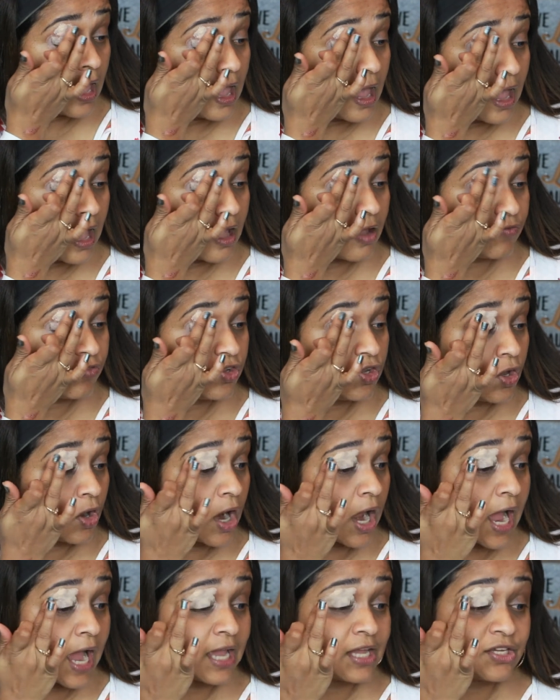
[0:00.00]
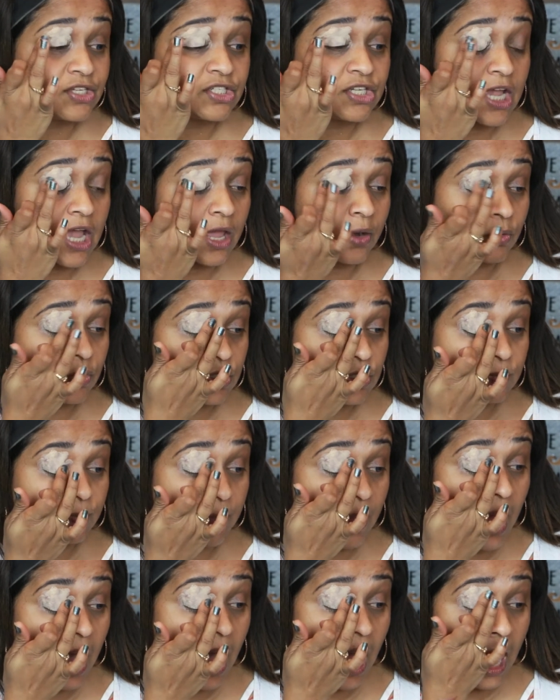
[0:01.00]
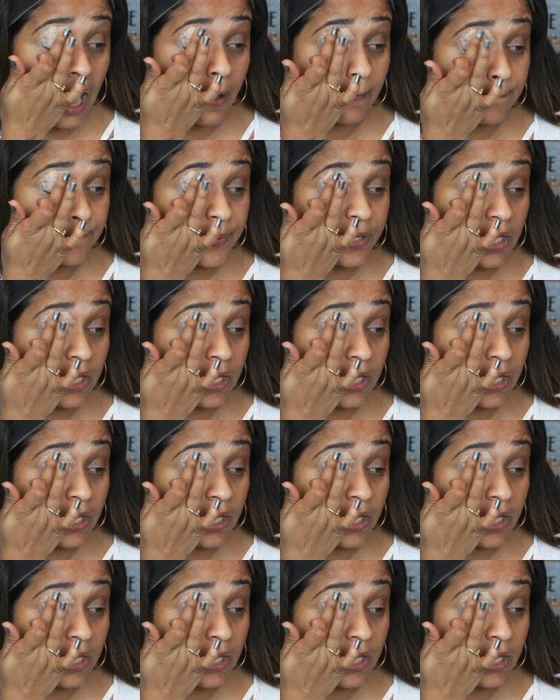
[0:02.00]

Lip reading: have your eyeshadows pop.